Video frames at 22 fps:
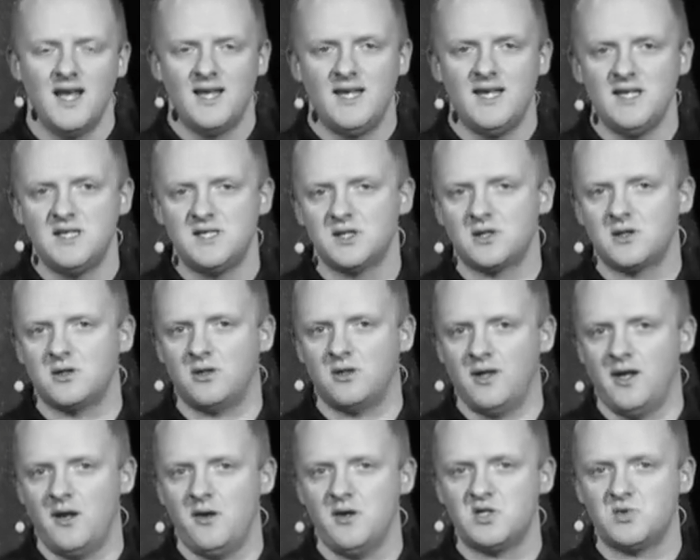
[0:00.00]
He
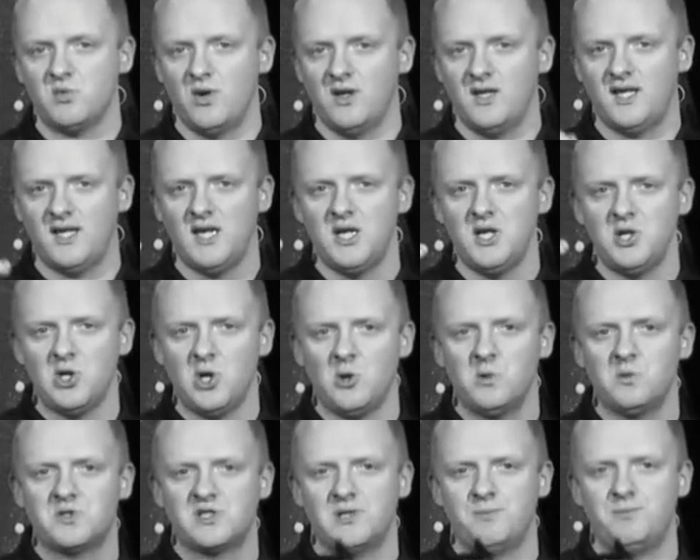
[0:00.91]
declares what he
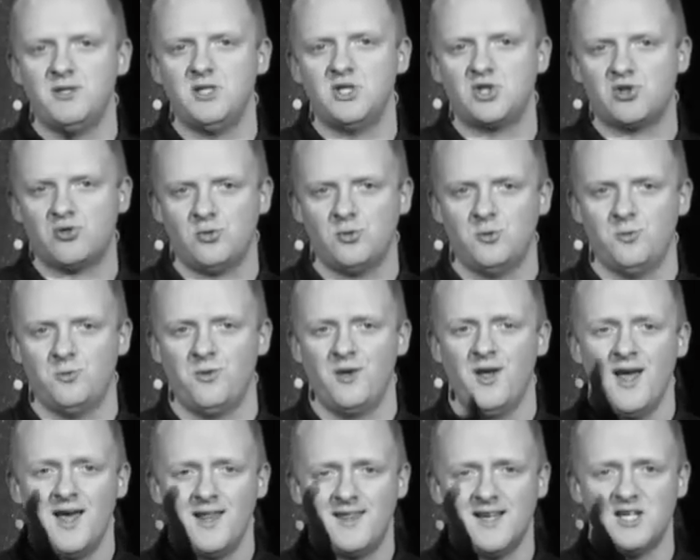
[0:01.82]
knows to be true
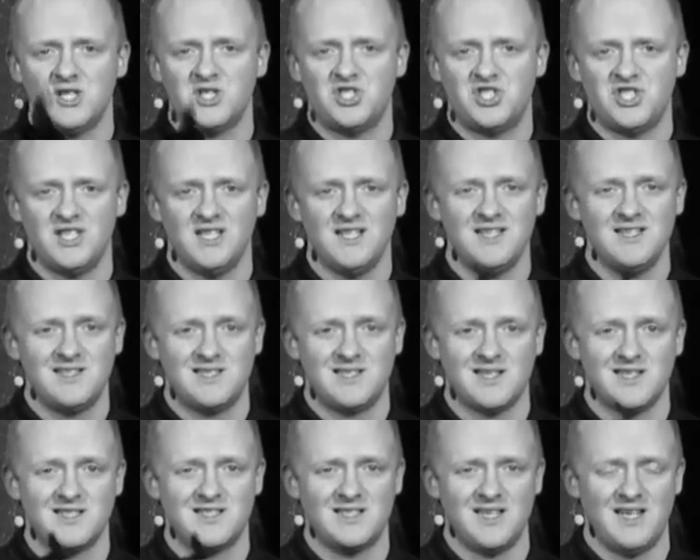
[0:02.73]
that
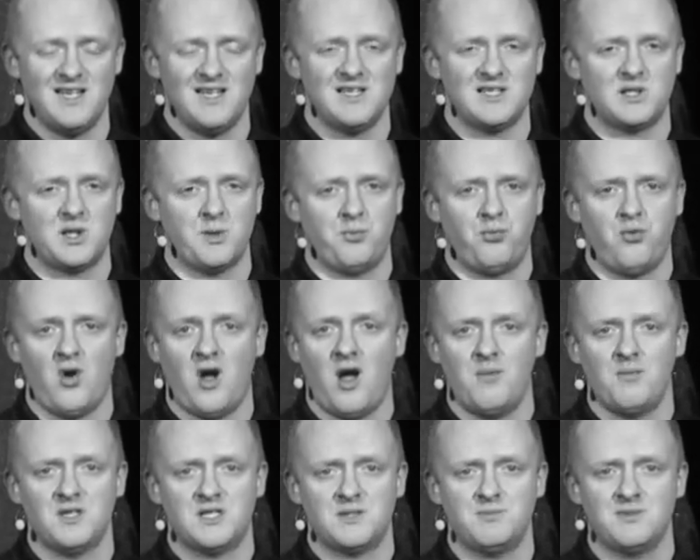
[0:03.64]
Jesus is the
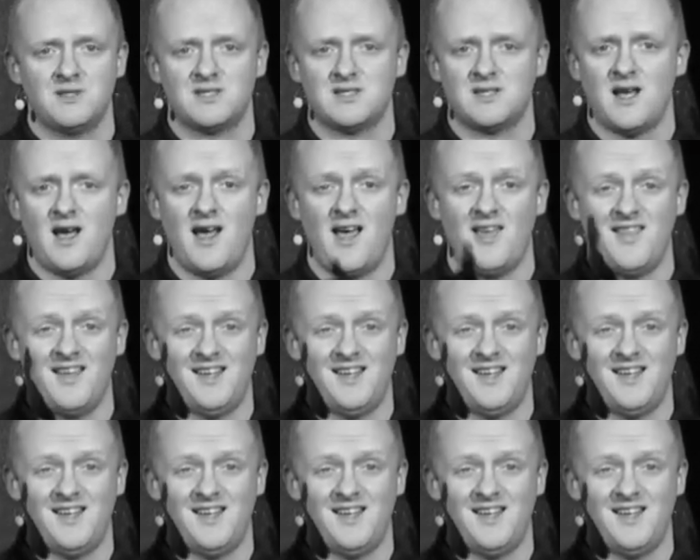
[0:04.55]
promised Messiah,